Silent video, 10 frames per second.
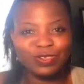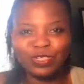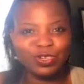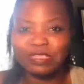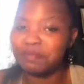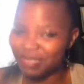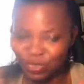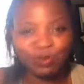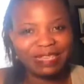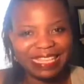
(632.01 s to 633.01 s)
choice but
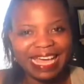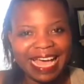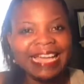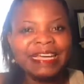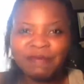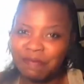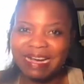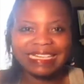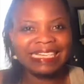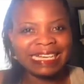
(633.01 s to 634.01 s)
to be there
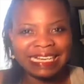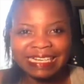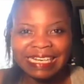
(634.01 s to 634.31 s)
manning